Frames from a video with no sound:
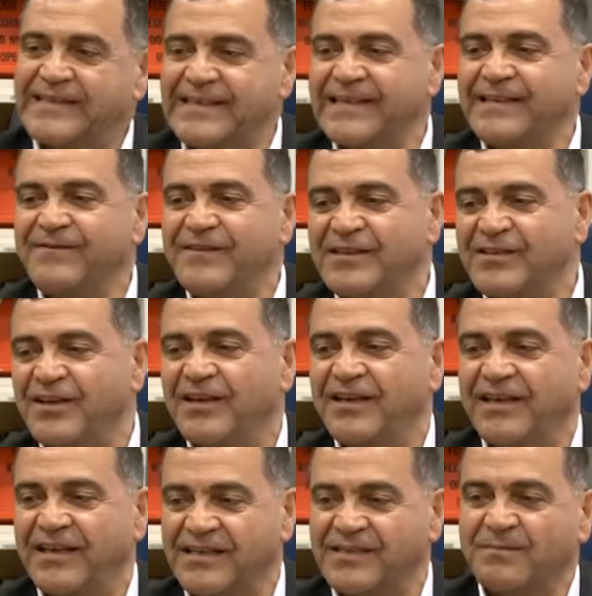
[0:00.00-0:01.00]
see, which I
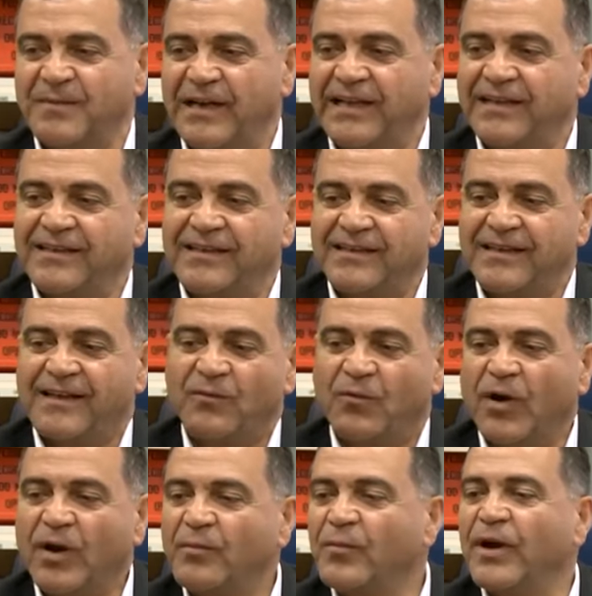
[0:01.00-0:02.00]
explained
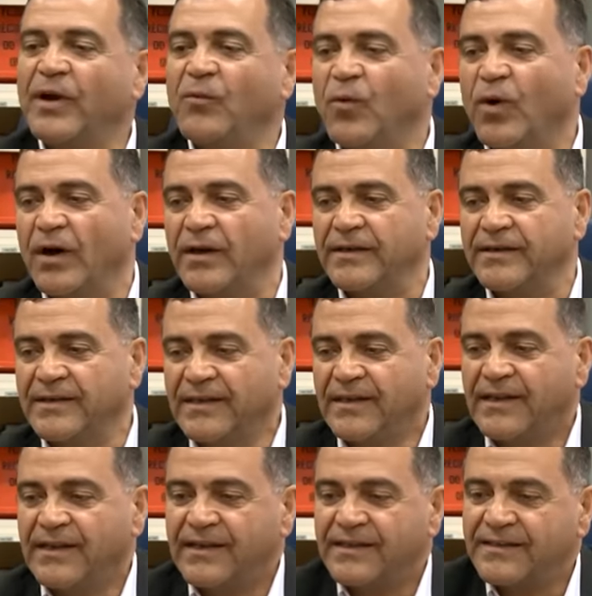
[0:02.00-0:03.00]
one by one.
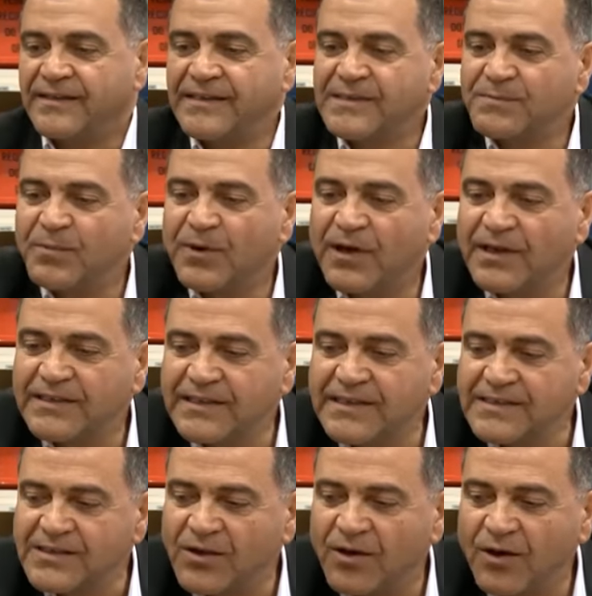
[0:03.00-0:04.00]
This part
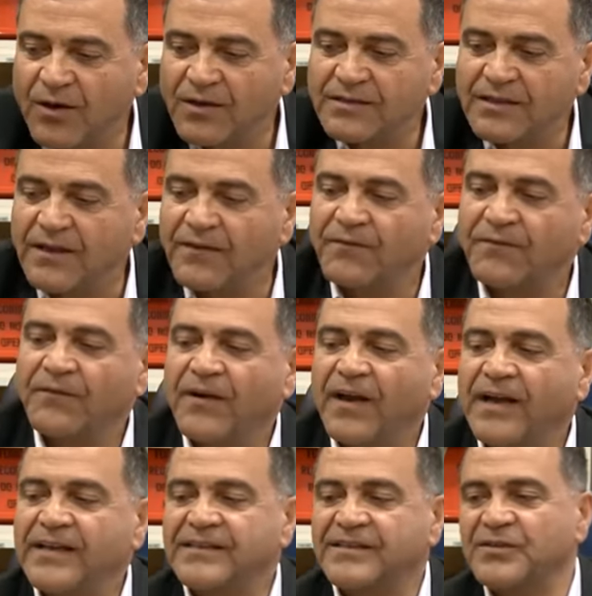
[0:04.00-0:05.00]
is called a
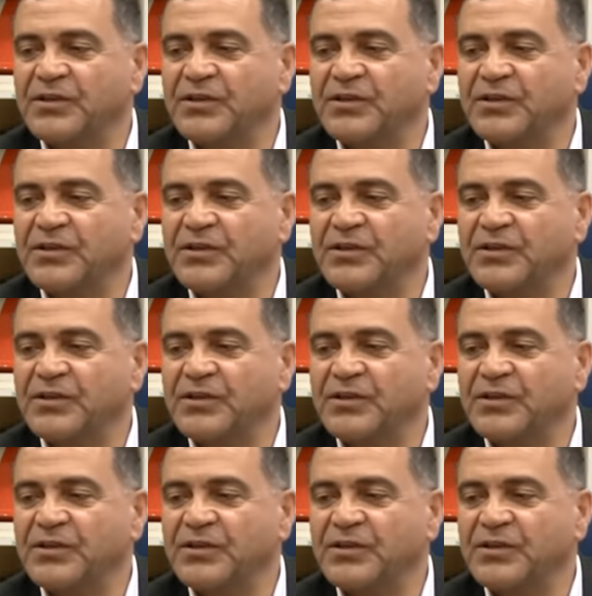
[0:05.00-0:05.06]
flight